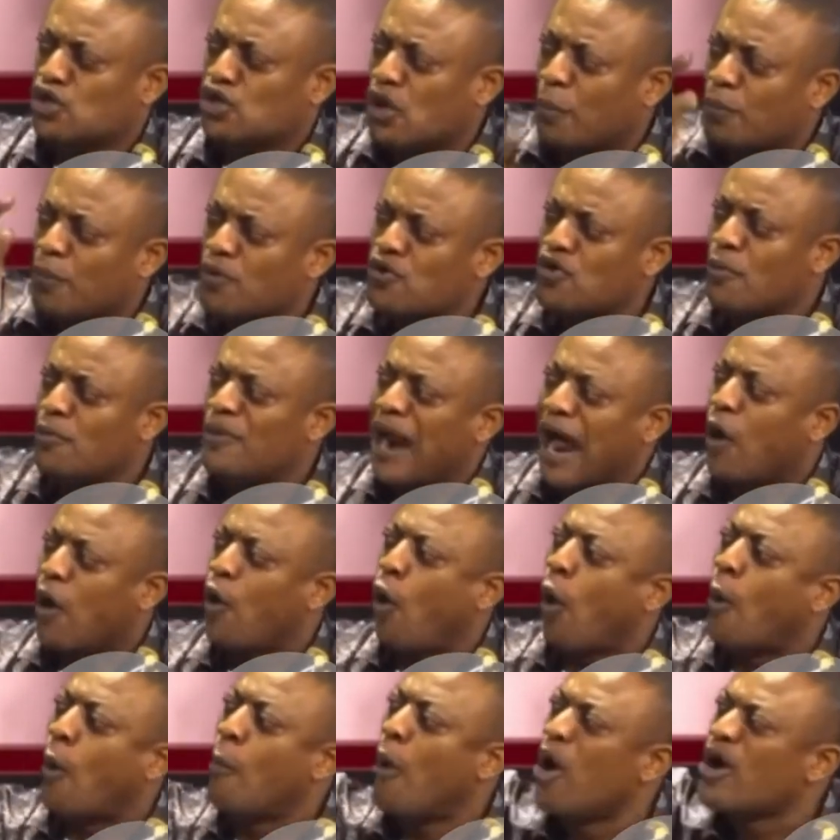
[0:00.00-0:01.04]
Just stop him now.
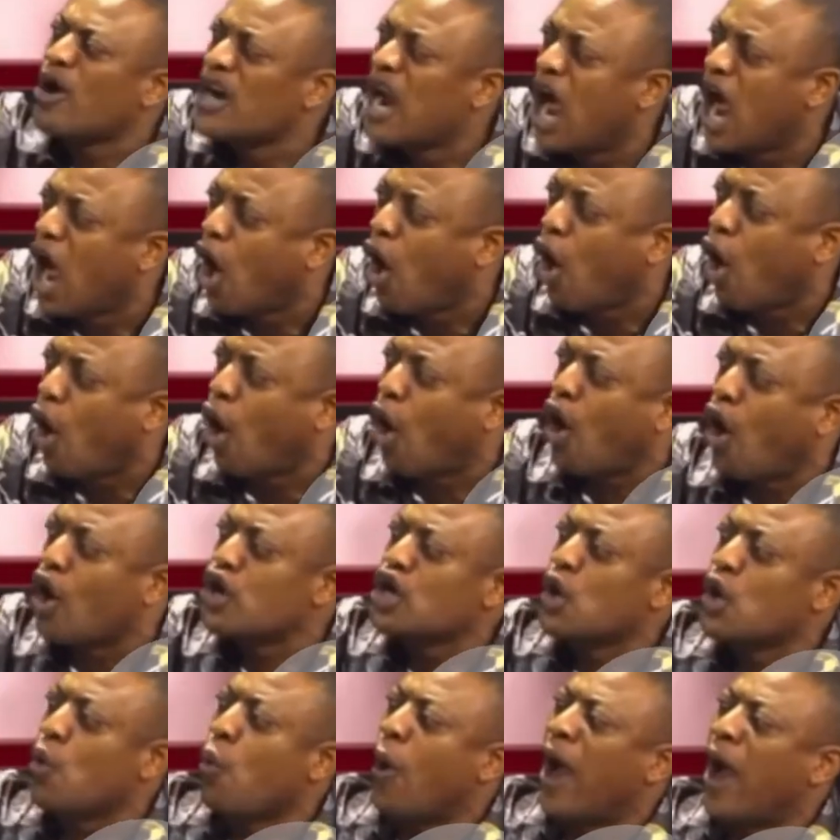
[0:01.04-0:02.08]
Come on now, all
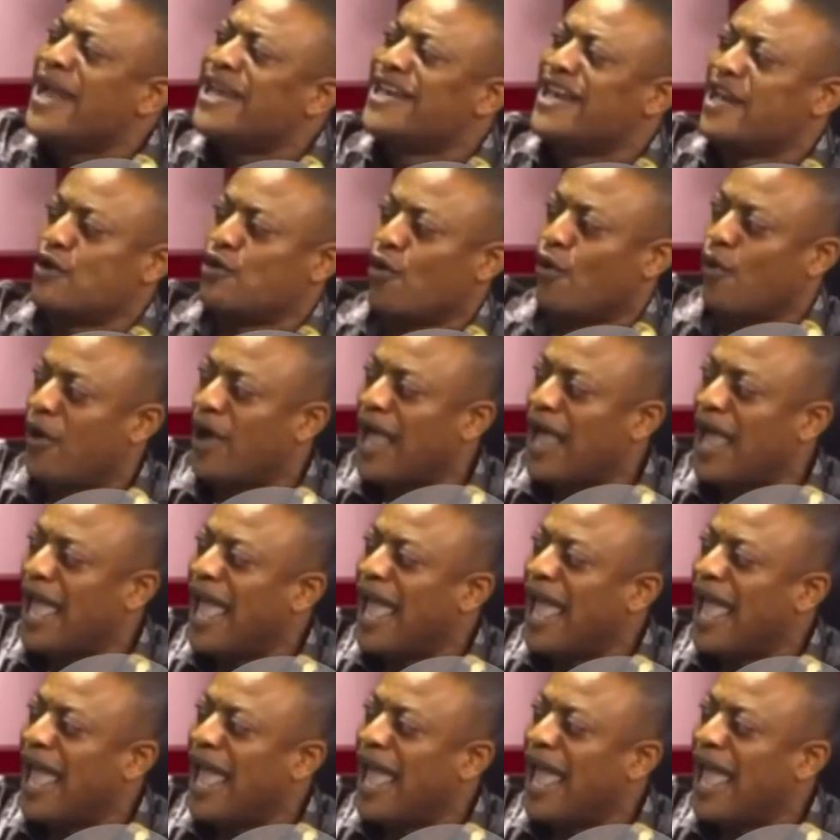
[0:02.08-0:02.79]
the way, Dino.